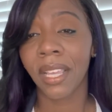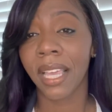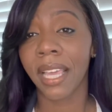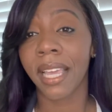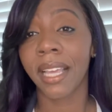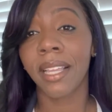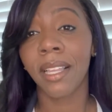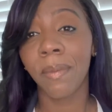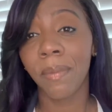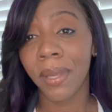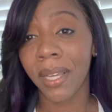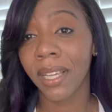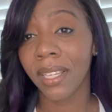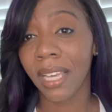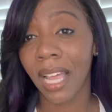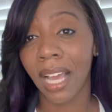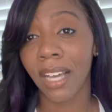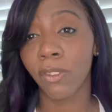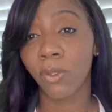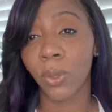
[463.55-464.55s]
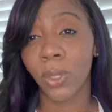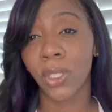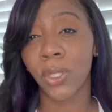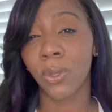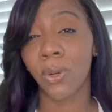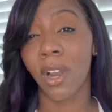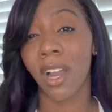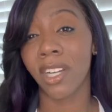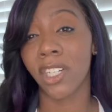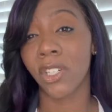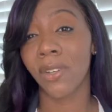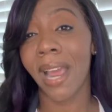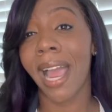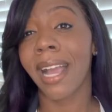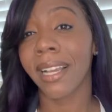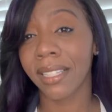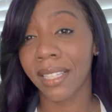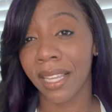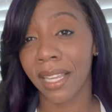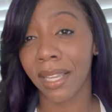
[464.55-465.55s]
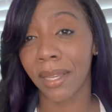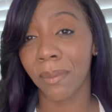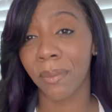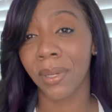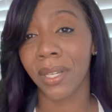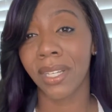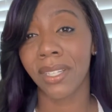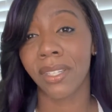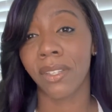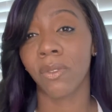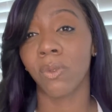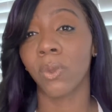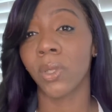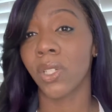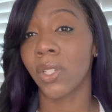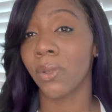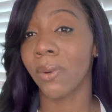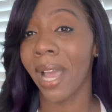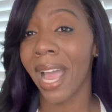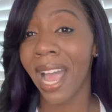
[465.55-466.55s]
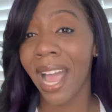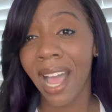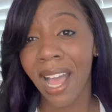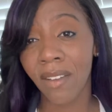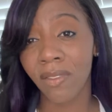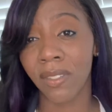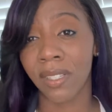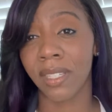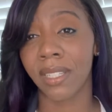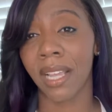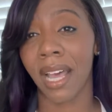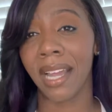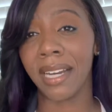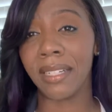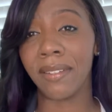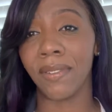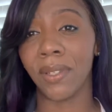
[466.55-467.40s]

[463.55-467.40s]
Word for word: it can be a lot of what you are attracting because of what you have inside